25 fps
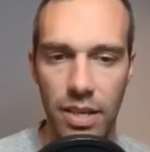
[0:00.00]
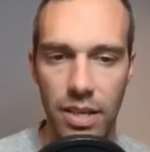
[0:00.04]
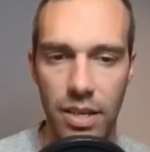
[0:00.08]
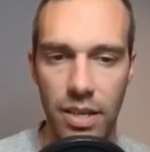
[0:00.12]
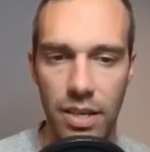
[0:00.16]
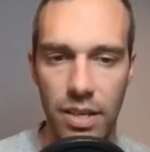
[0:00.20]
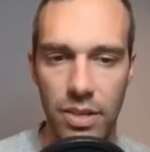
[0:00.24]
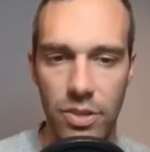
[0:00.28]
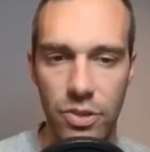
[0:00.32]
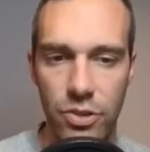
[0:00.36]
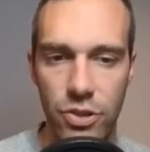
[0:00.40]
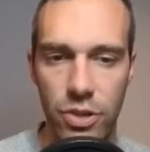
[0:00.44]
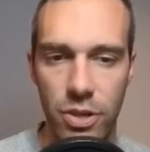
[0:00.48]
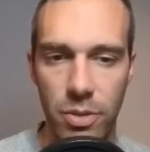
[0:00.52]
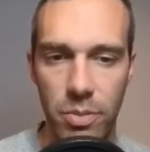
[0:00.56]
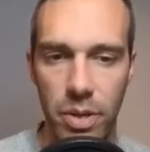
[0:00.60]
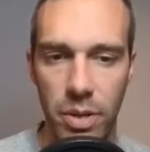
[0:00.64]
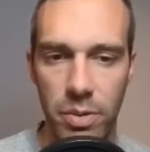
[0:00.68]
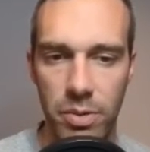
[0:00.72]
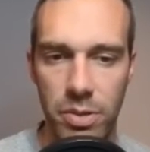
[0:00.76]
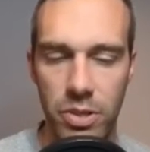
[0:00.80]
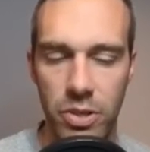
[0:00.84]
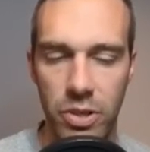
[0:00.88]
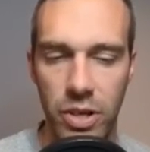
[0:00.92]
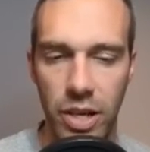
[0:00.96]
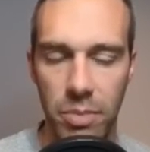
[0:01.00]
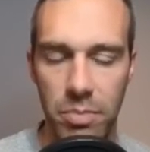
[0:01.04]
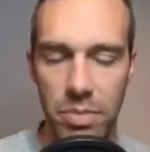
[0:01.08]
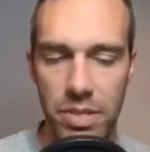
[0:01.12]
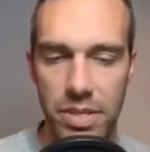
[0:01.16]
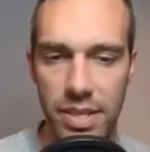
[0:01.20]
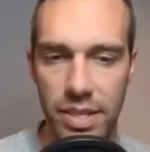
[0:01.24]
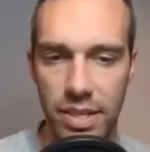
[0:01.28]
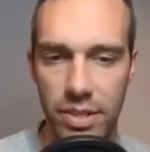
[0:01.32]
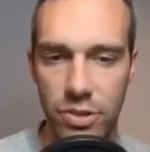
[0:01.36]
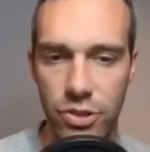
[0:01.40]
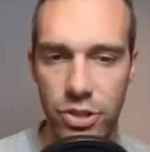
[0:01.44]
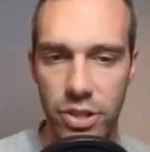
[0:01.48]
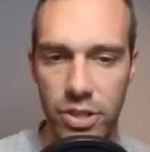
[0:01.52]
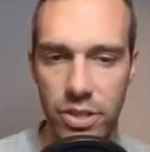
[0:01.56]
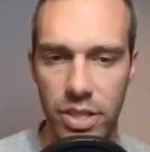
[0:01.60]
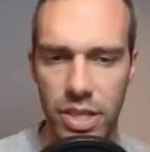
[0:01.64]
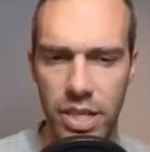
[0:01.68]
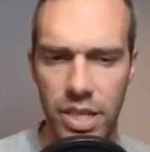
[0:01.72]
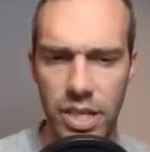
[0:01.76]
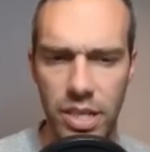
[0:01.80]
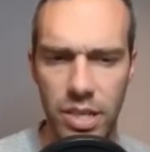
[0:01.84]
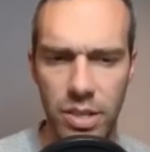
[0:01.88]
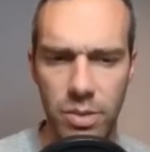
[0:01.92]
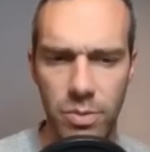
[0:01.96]
Should be able to grab the second shield
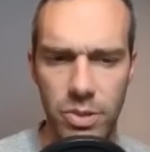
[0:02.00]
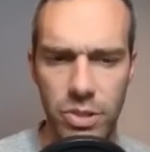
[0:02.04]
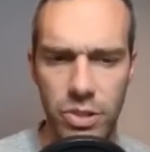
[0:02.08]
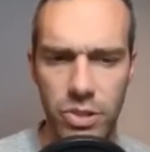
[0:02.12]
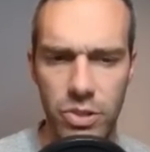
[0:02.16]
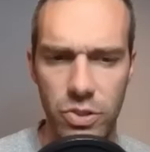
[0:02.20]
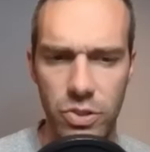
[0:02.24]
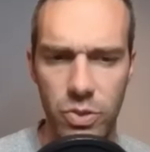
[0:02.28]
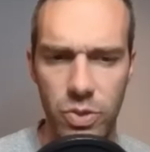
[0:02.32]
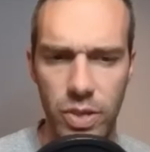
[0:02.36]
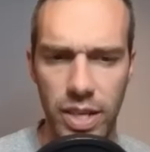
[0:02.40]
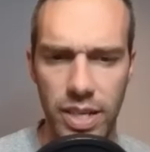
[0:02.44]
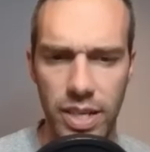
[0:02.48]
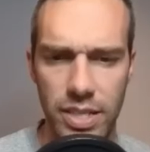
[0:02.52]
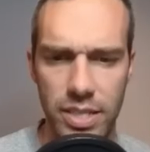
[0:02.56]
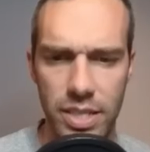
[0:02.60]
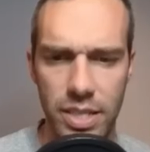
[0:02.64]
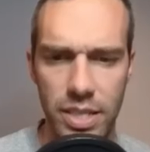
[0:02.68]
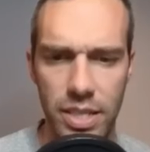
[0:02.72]
here, which is great.